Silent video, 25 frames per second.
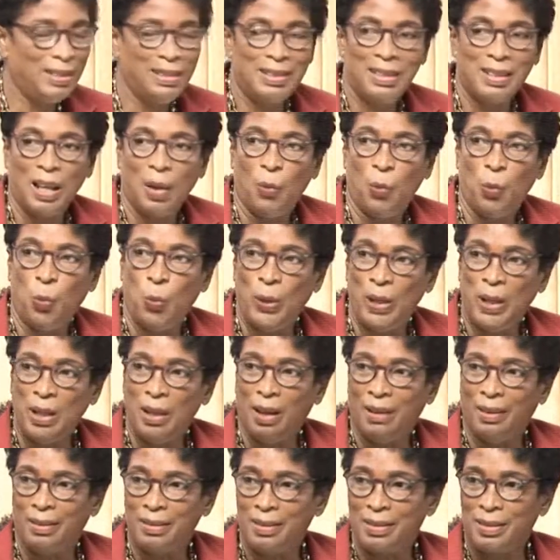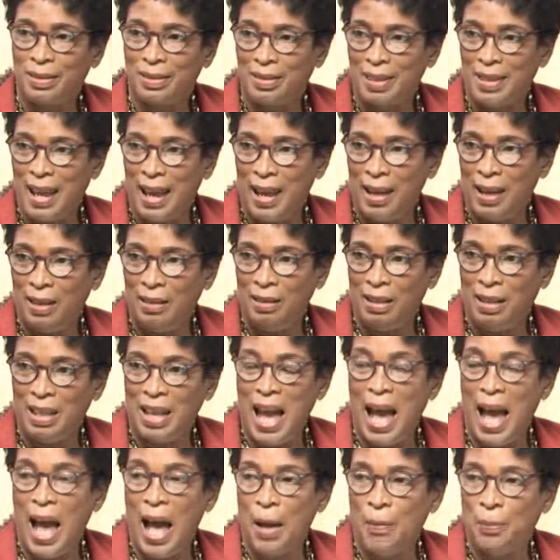that we understand the
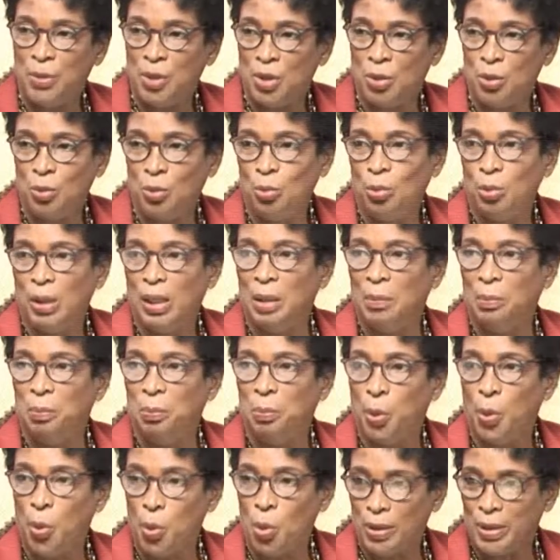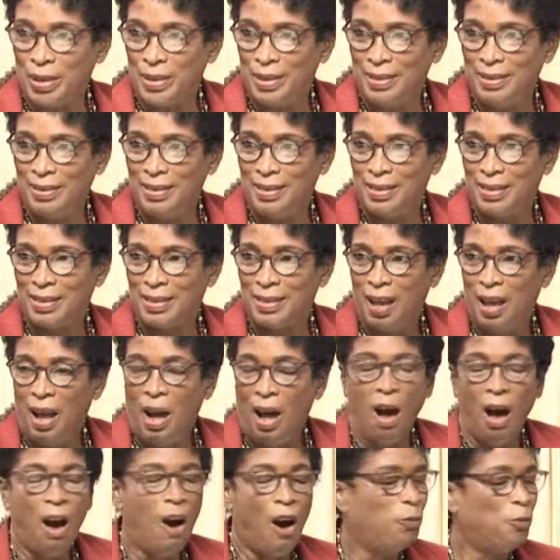absolute importance
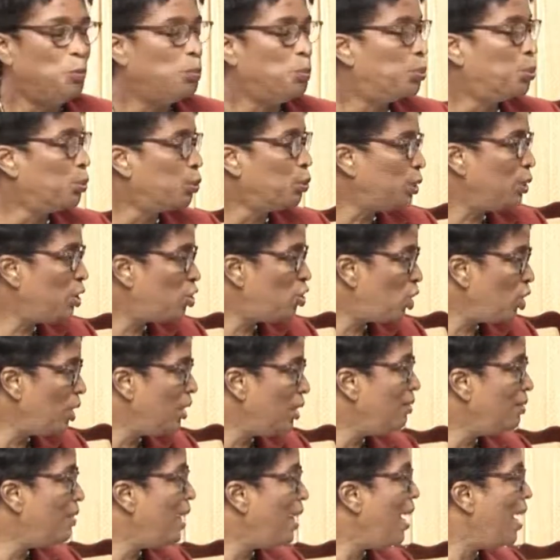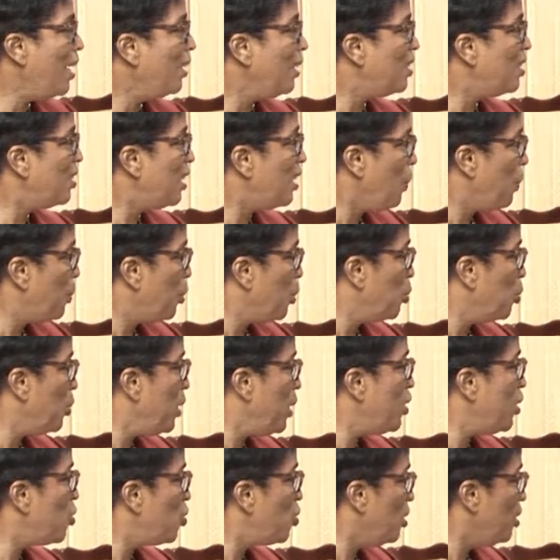of bridging that
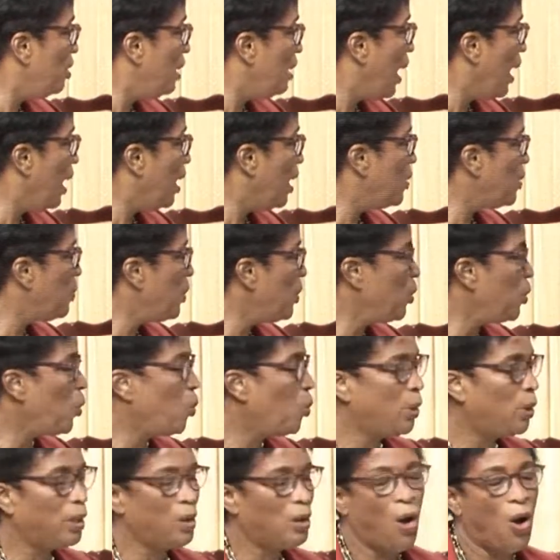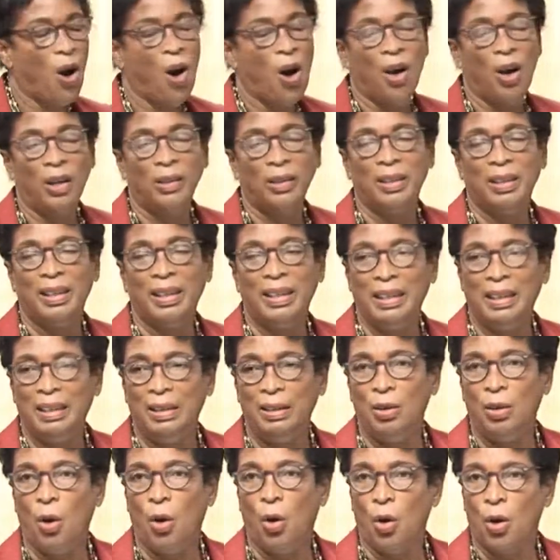separation that has been going on in
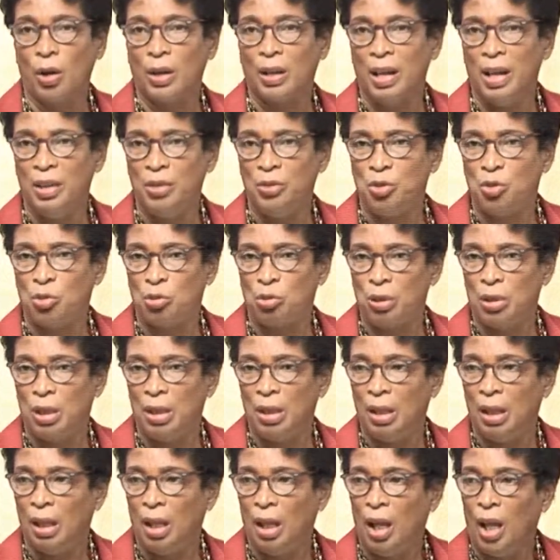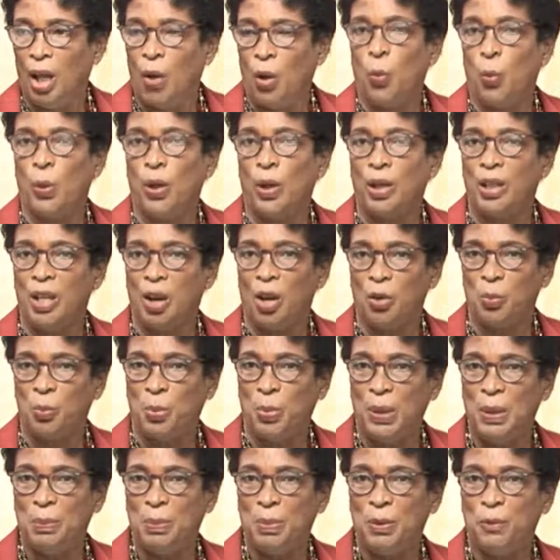our country, where young
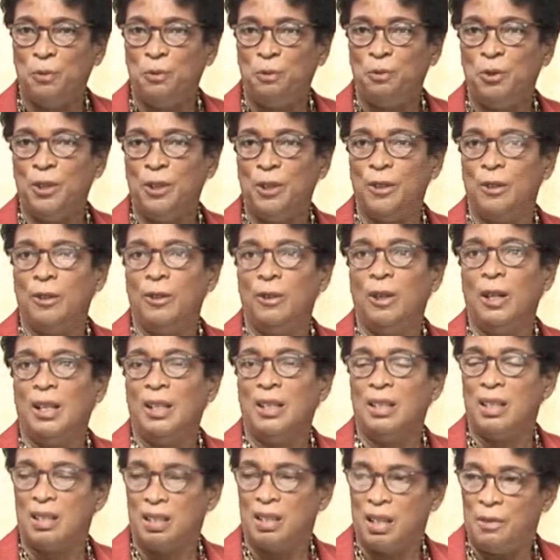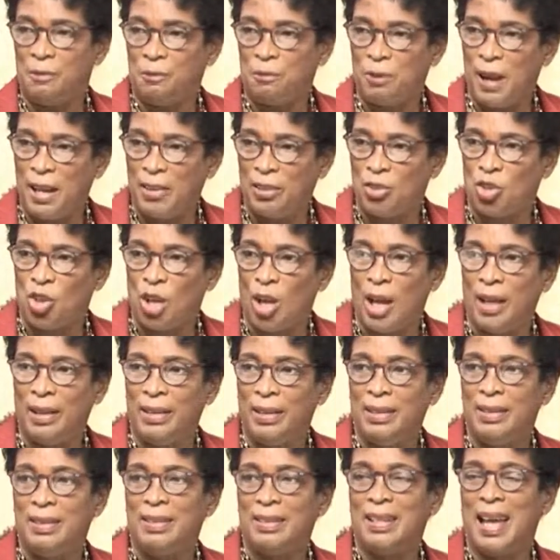people feel
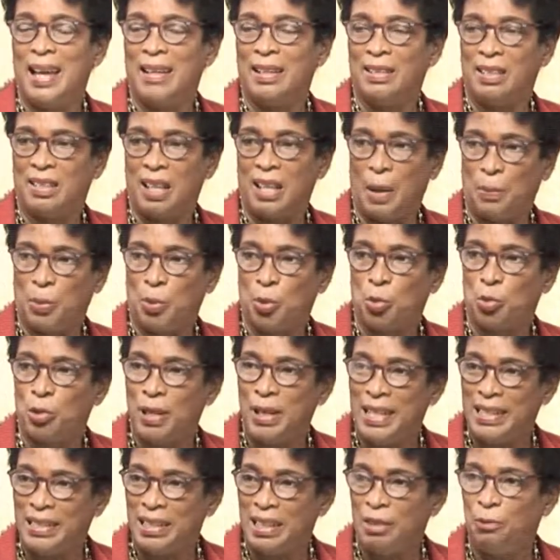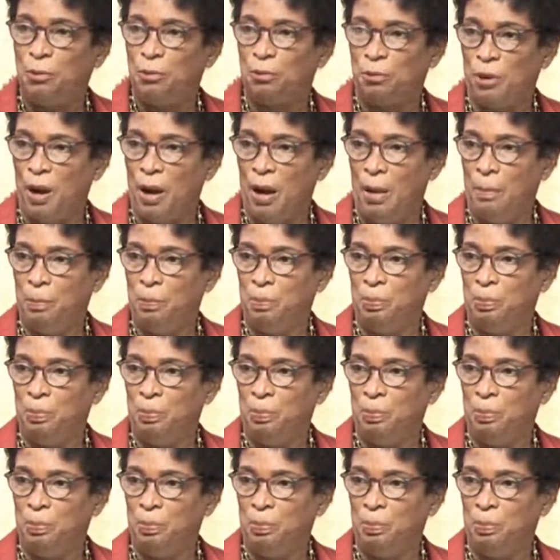disenfranchised and separated from